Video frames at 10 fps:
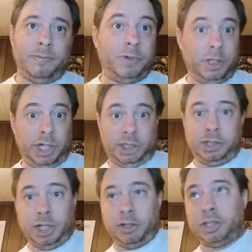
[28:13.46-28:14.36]
for the
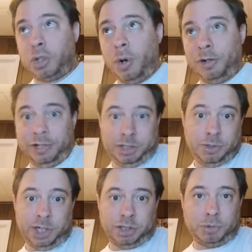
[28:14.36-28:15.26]
next leg of the tour in
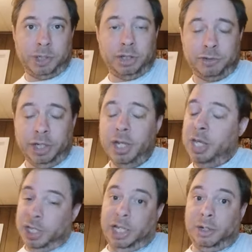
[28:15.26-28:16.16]
2023,
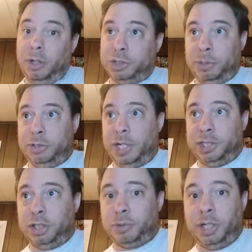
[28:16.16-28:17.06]
and also in
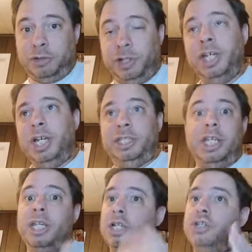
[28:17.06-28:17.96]
2023
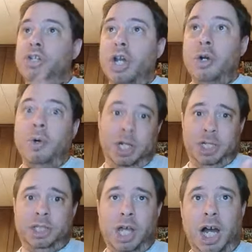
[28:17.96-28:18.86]
the new
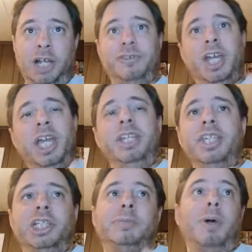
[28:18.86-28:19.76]
Live
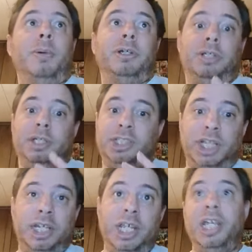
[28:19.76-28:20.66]
in This Moment
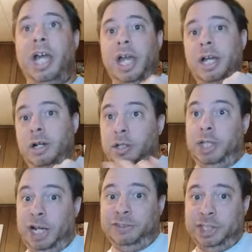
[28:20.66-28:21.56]
CD, uh,
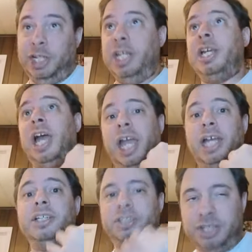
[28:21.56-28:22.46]
live CD
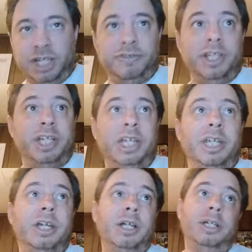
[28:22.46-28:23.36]
and
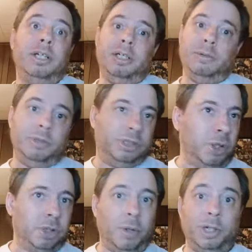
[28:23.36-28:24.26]
DVD.
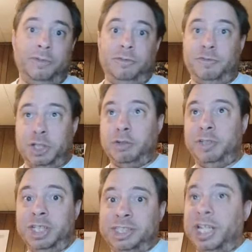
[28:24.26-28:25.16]
Don't know an
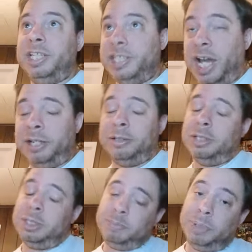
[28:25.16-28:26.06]
official release date yet,
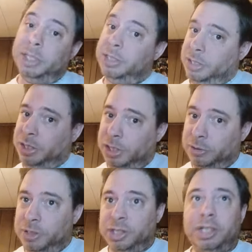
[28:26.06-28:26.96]
but you
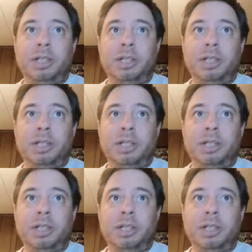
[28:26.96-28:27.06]
know